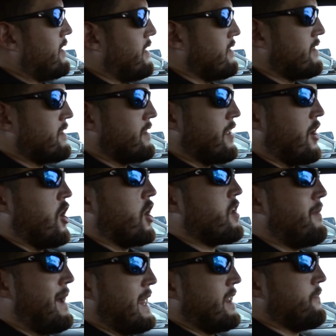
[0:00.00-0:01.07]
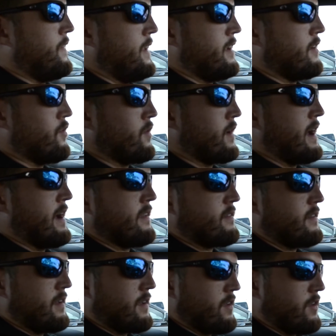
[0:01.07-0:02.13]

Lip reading: this is an automatic vehicle, guys.